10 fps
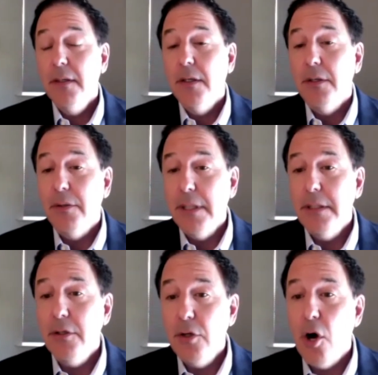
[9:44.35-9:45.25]
you need
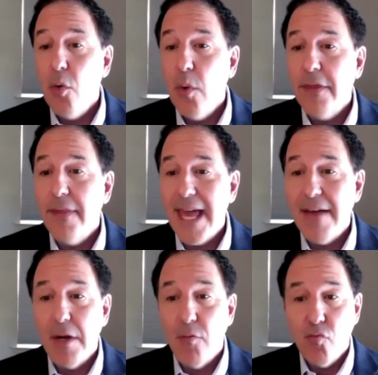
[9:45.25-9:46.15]
to know whether they
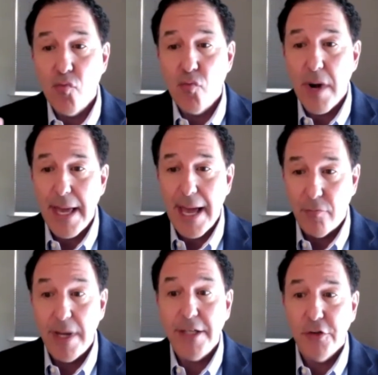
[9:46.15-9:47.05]
have
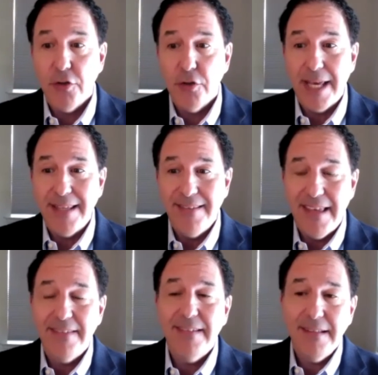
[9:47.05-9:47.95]
registered a
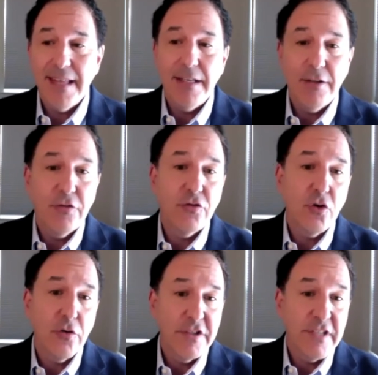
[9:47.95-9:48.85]
designated
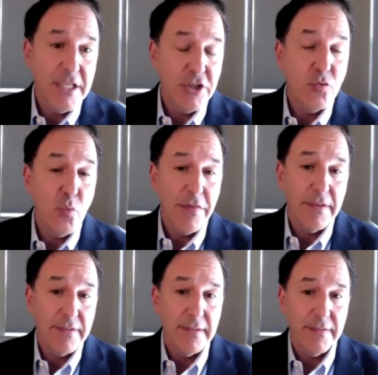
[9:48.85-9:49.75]
service agent with
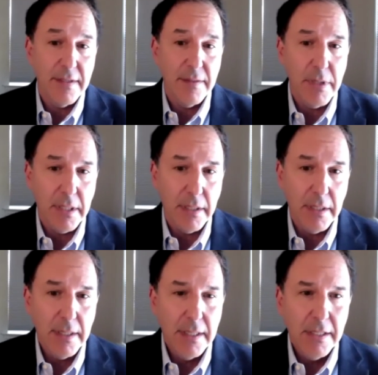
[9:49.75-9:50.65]
the CCB.
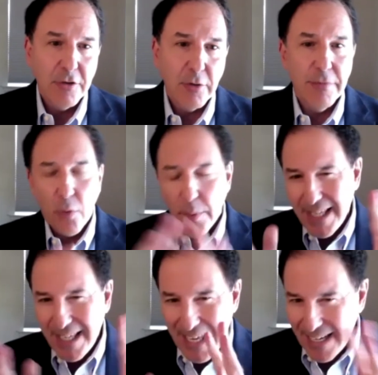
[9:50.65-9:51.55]
So before we
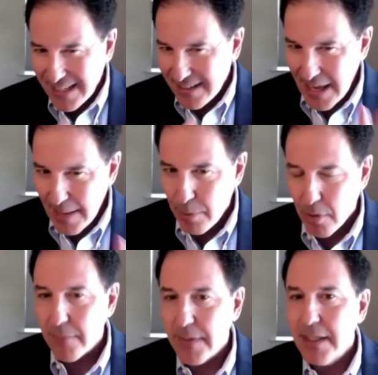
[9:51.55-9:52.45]
get into that
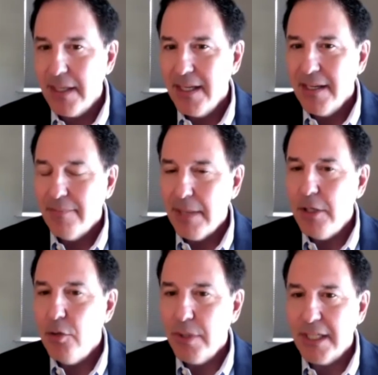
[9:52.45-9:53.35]
part of it, maybe
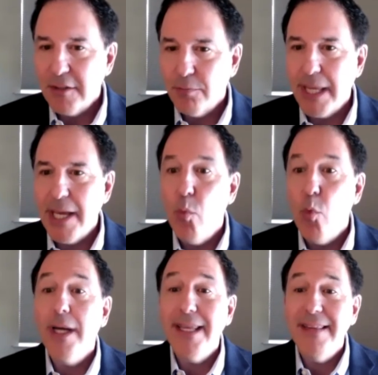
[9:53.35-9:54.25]
you can explain
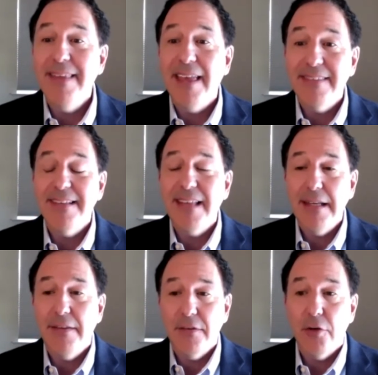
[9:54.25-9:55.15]
what a
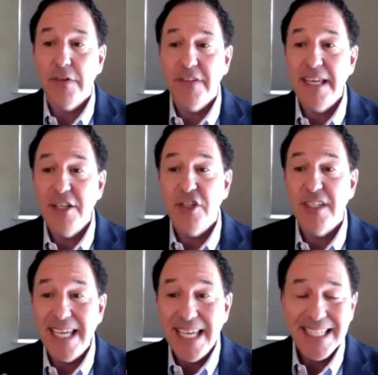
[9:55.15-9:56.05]
designated service agent
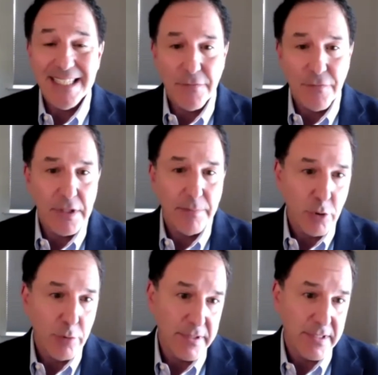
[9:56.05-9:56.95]
is for the
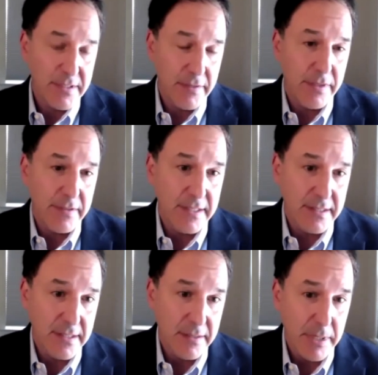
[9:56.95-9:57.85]
purposes of the
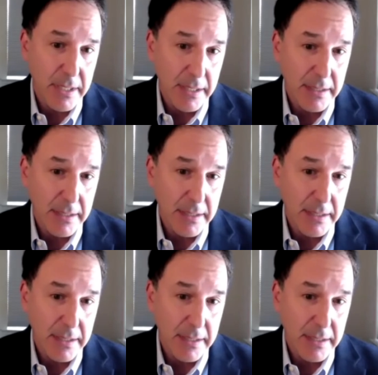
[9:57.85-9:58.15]
CCB.